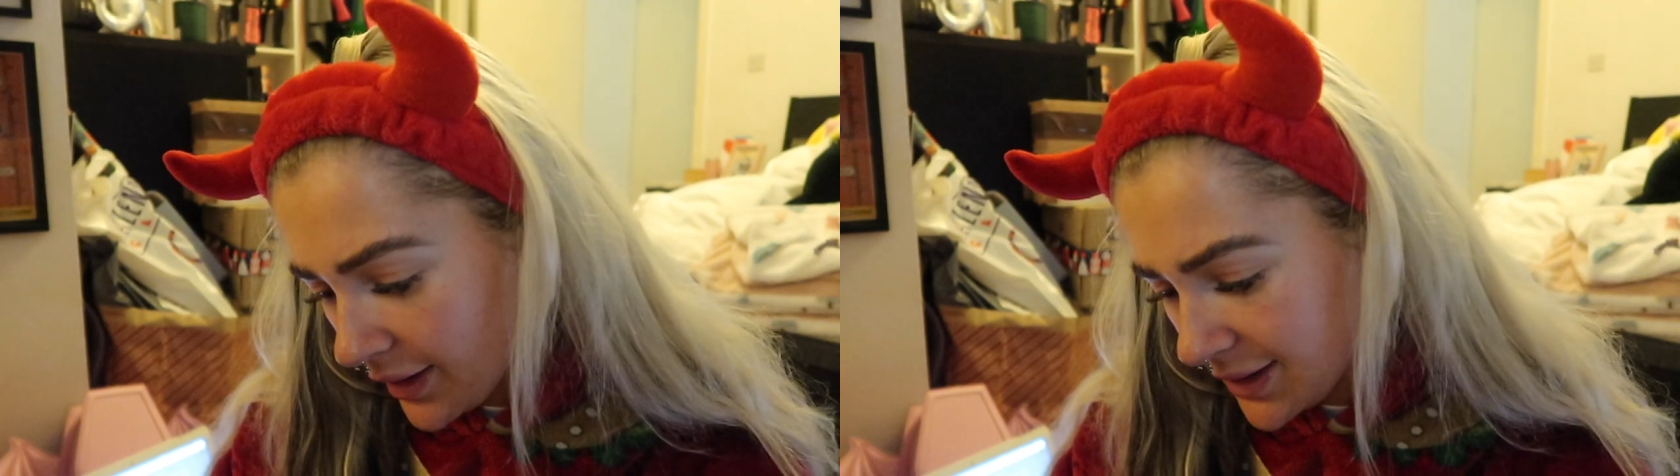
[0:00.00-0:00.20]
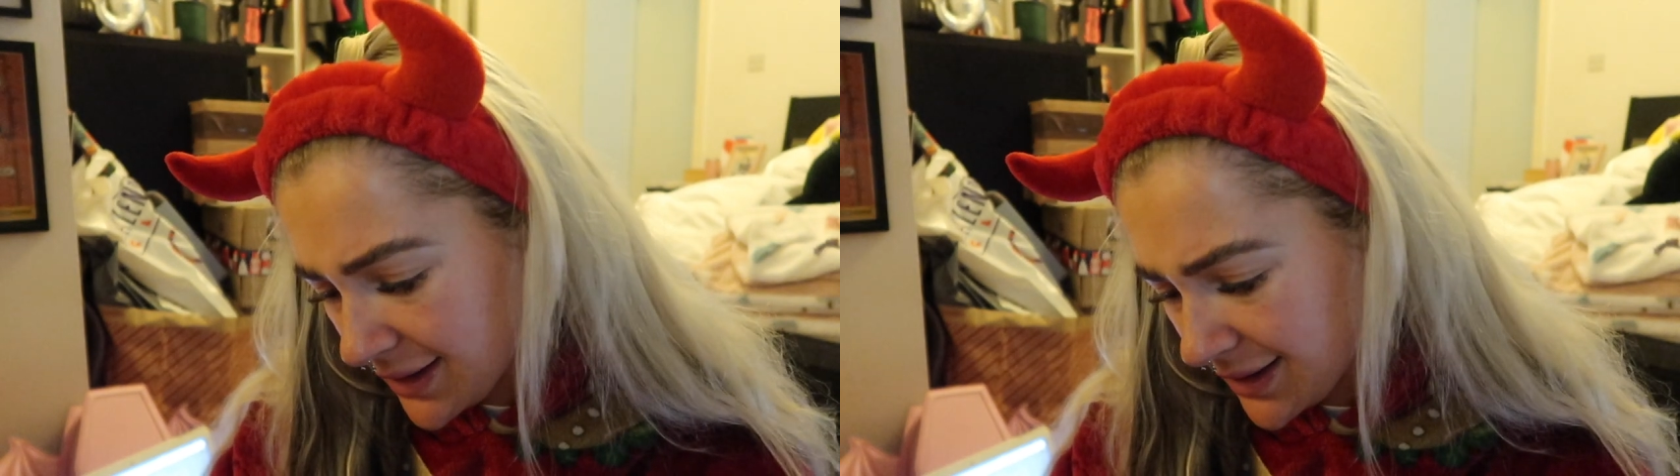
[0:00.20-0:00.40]

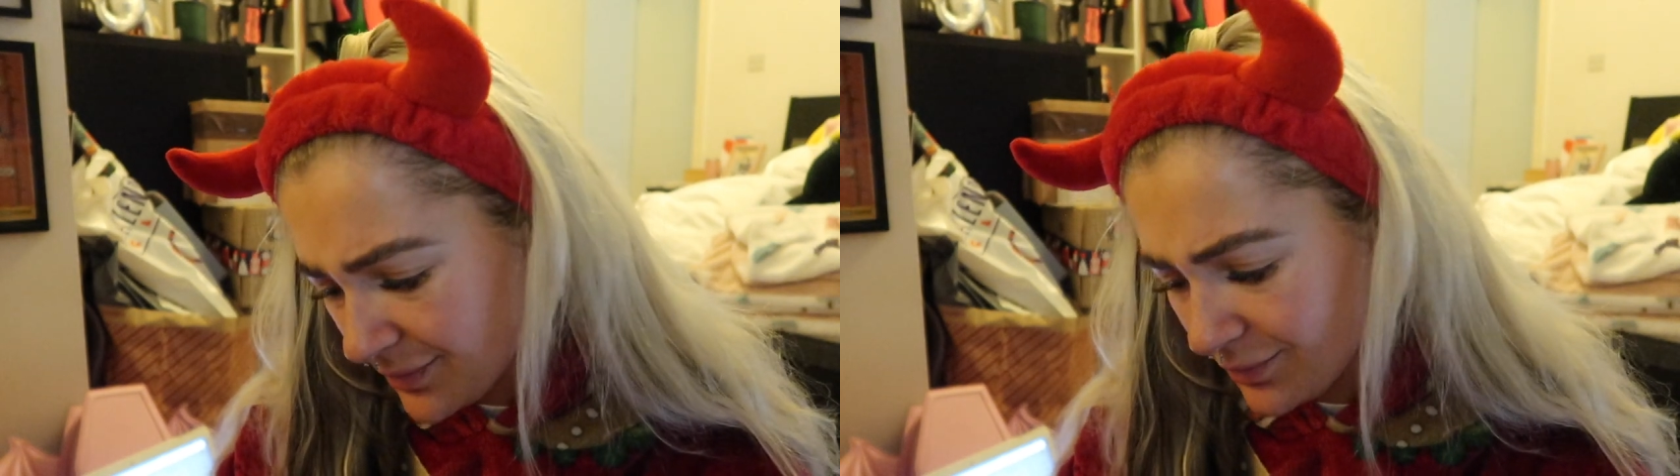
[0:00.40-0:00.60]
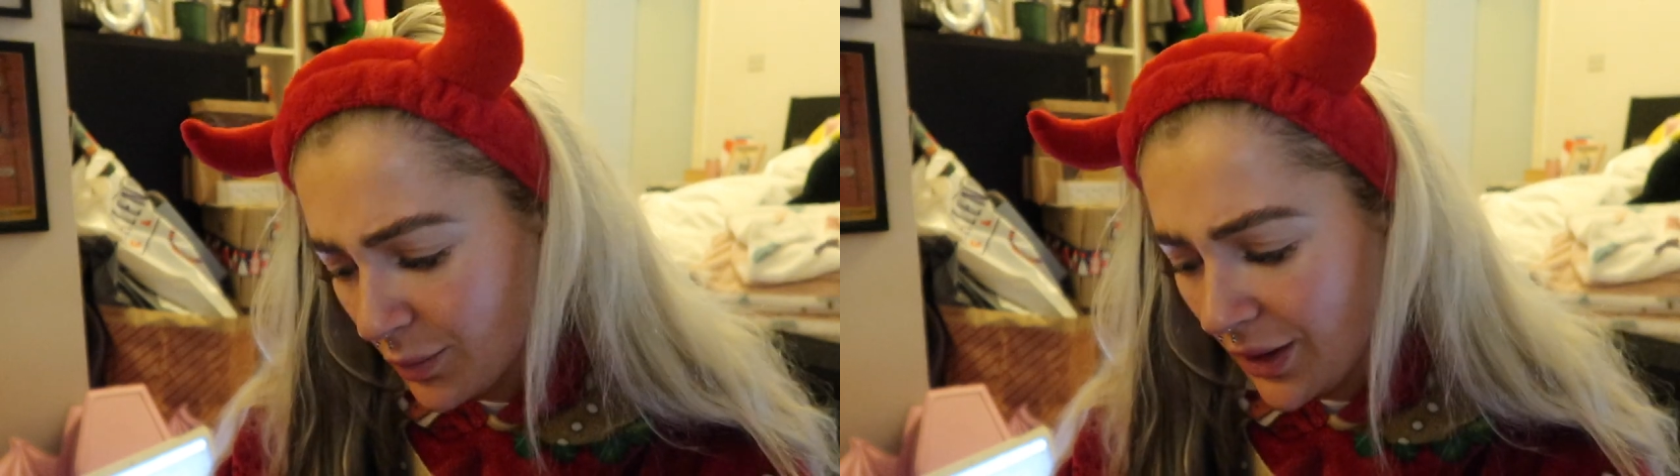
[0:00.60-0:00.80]
this is
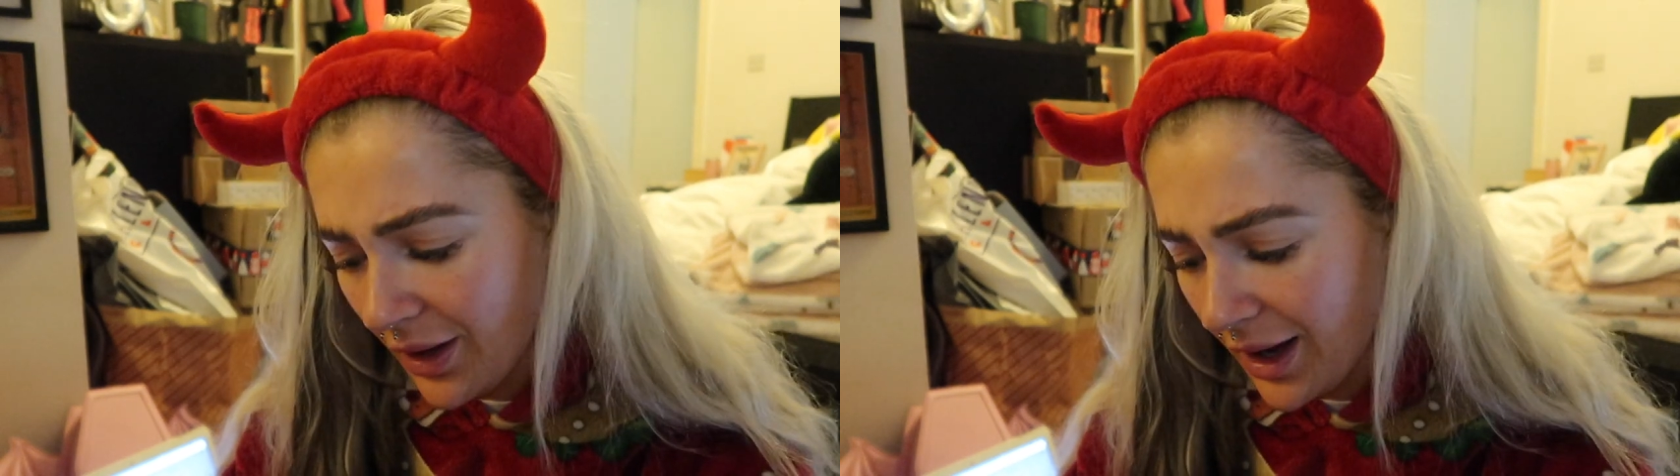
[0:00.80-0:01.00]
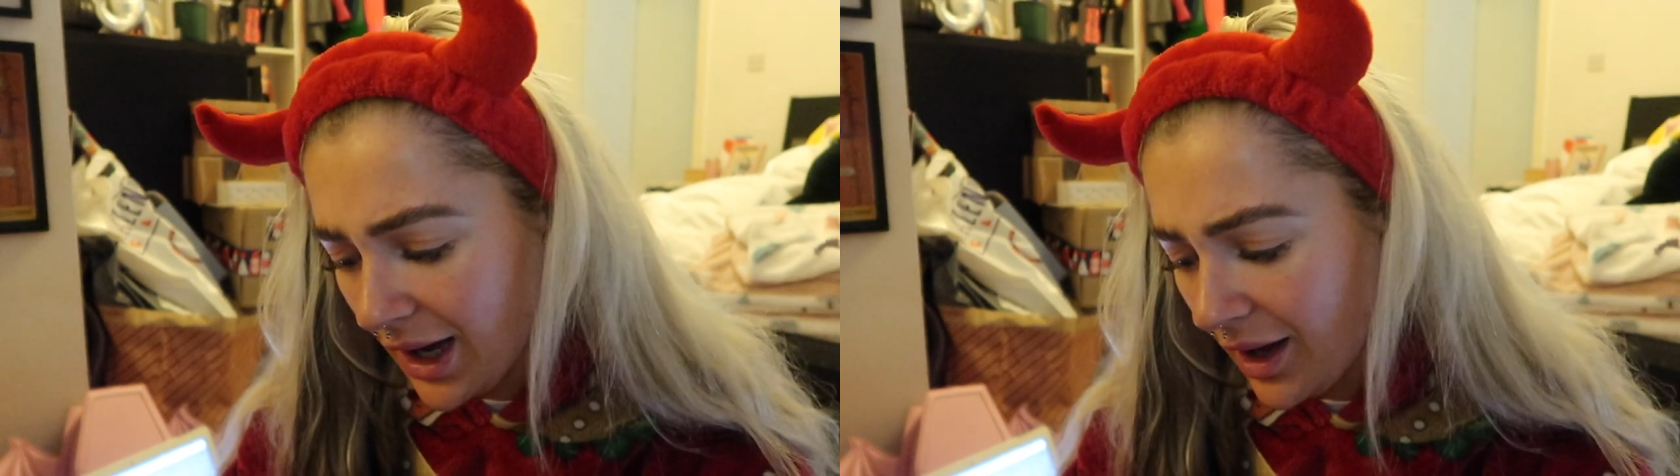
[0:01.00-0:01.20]
one
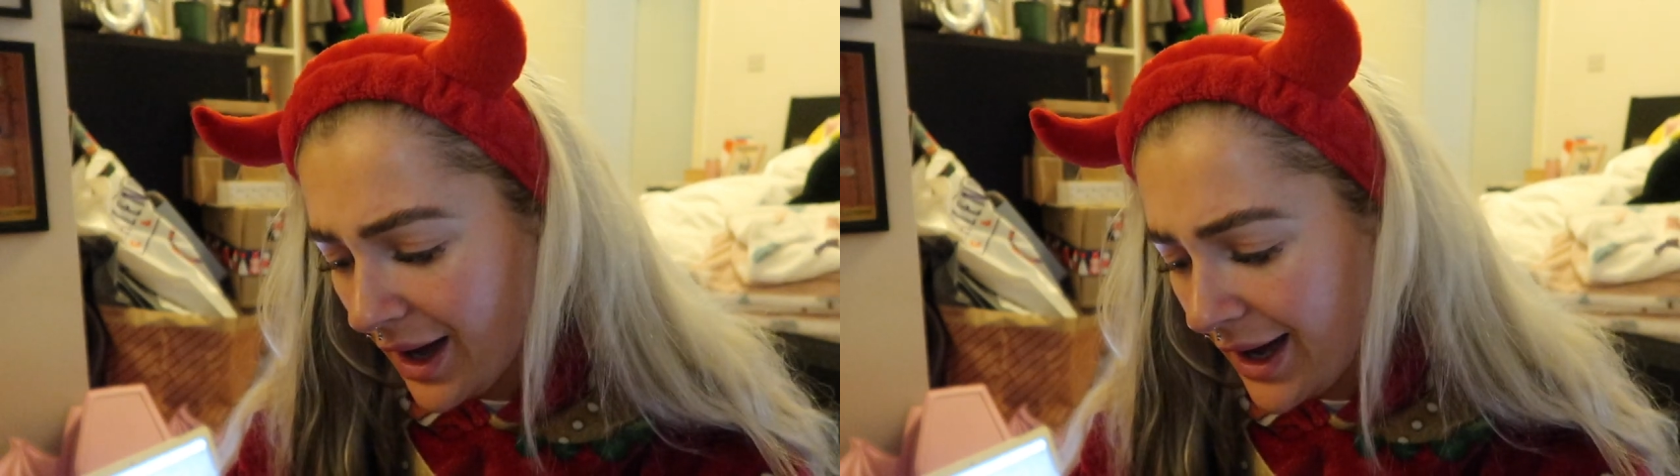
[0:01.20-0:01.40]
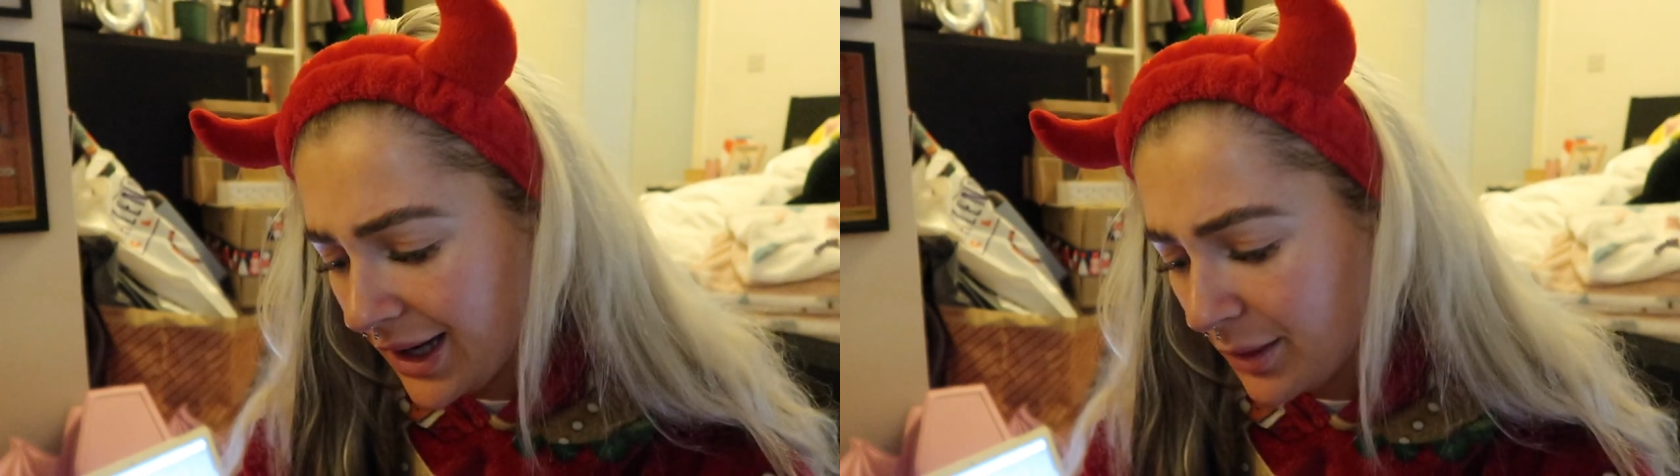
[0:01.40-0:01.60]
that I
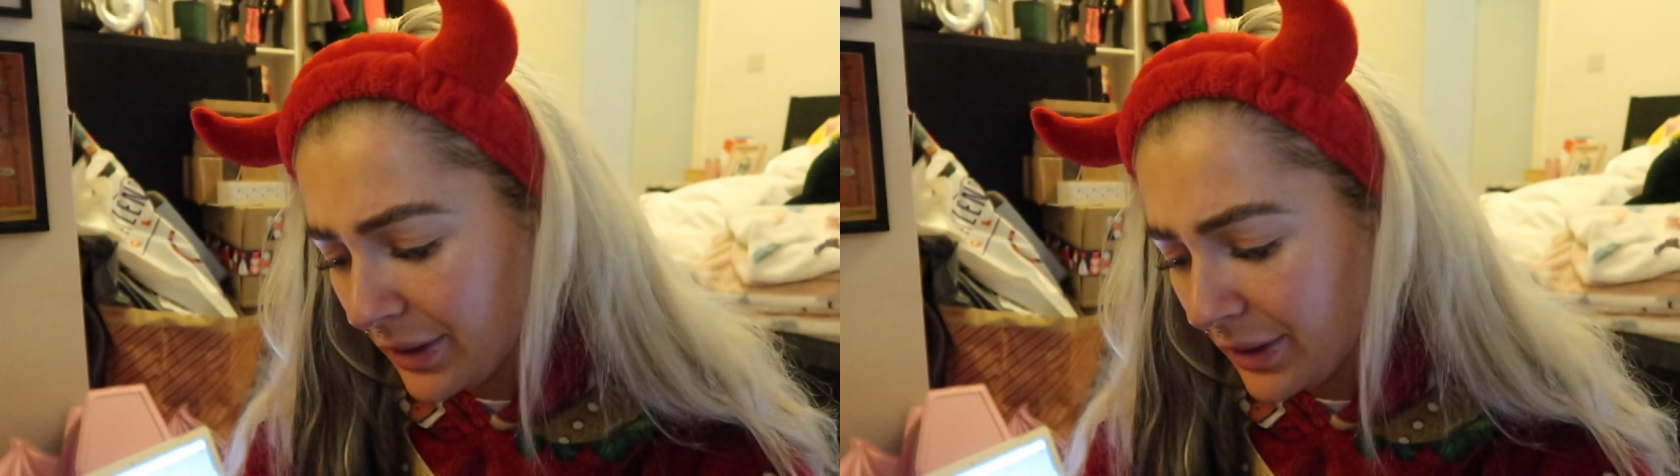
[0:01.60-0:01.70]
like,